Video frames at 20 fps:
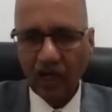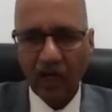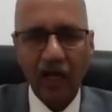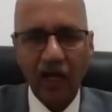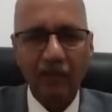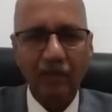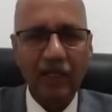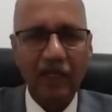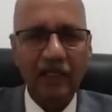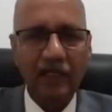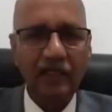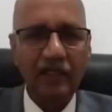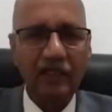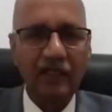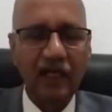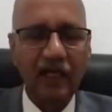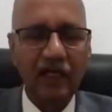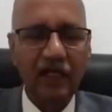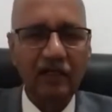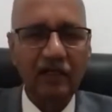I'm lucky
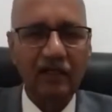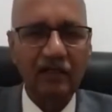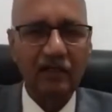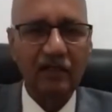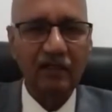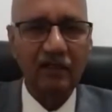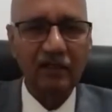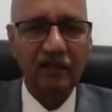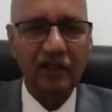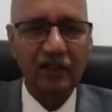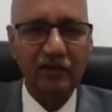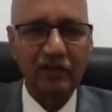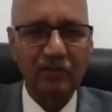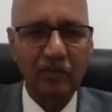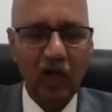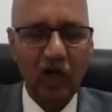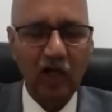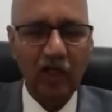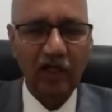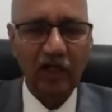that this
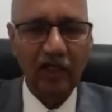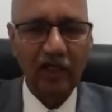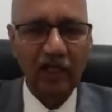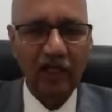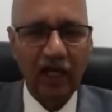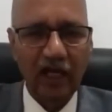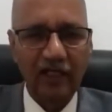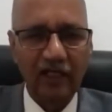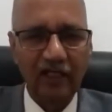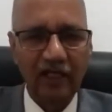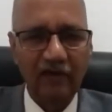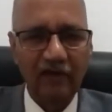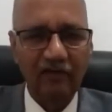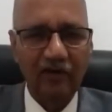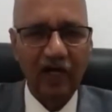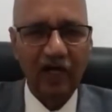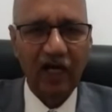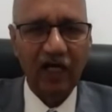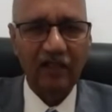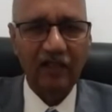morning I
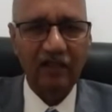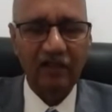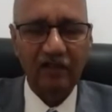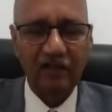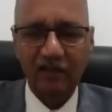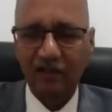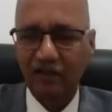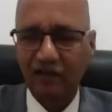have got